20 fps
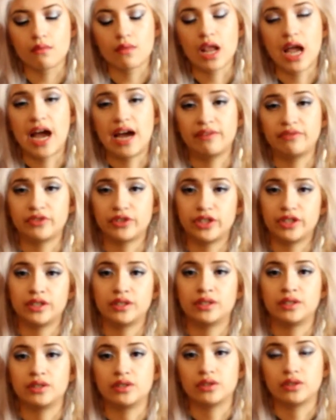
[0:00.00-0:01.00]

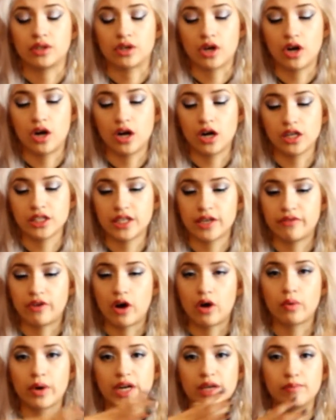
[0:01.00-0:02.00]
after the cards have
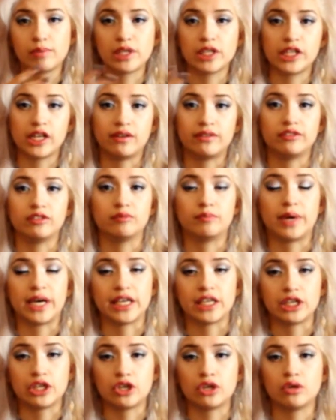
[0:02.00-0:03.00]
already been shuffled by
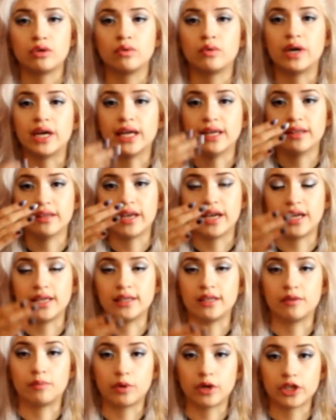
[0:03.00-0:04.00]
you and
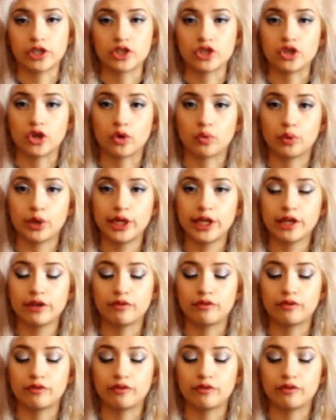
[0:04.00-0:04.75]
then the person you're reading